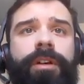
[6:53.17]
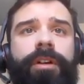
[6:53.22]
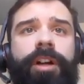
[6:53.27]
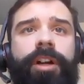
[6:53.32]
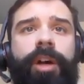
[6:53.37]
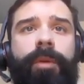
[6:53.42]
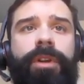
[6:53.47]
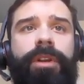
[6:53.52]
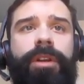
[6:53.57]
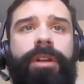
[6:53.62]
We'll
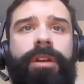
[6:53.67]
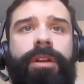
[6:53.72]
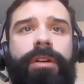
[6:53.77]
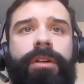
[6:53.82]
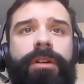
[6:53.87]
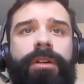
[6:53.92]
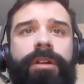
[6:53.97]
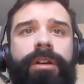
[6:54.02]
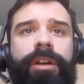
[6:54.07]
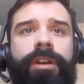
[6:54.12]
come in
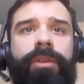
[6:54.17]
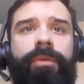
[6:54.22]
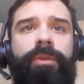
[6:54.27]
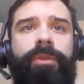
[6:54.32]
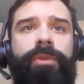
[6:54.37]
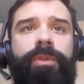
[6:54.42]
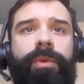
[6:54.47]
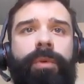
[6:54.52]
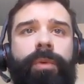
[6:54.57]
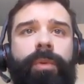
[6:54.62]
here and
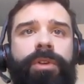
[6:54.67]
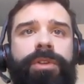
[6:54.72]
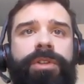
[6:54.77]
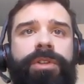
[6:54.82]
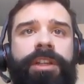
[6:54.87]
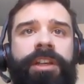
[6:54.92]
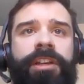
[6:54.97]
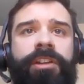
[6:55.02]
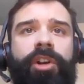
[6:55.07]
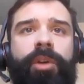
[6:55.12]
we'll do, once
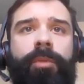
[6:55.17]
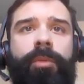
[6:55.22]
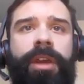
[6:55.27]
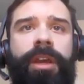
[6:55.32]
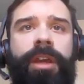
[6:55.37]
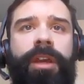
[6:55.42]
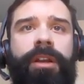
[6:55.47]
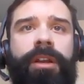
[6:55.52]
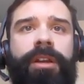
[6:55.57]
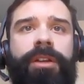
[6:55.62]
again, our
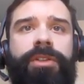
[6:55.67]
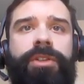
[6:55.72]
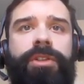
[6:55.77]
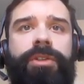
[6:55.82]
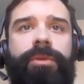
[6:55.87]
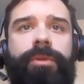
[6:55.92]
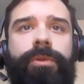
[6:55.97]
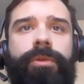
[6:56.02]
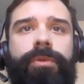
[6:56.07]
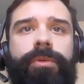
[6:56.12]
pan head
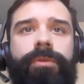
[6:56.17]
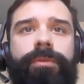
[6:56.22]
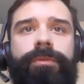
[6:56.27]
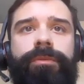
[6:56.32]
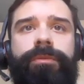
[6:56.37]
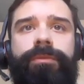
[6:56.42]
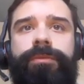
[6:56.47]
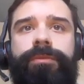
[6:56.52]
screw